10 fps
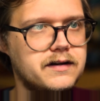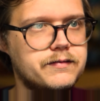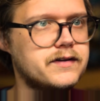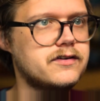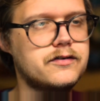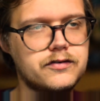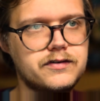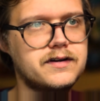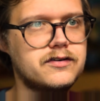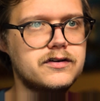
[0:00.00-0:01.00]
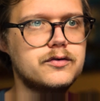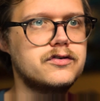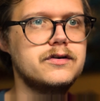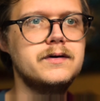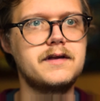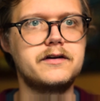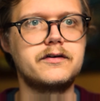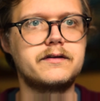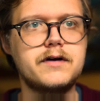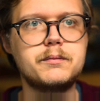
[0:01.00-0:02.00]
And if it's interesting to you too, then
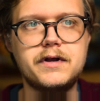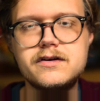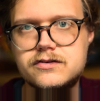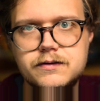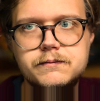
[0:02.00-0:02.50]
you're in the right place.